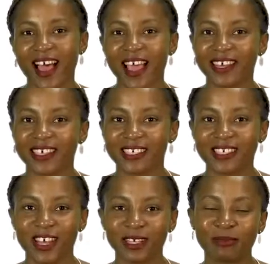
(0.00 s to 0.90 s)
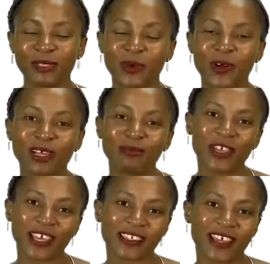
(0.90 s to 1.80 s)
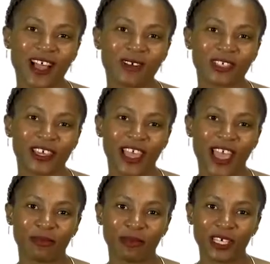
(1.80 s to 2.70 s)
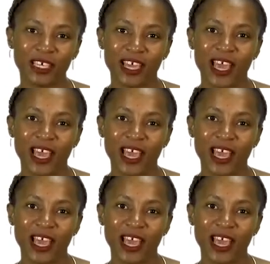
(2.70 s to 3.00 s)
ladies and gentlemen, welcome to SA Accounting Academy.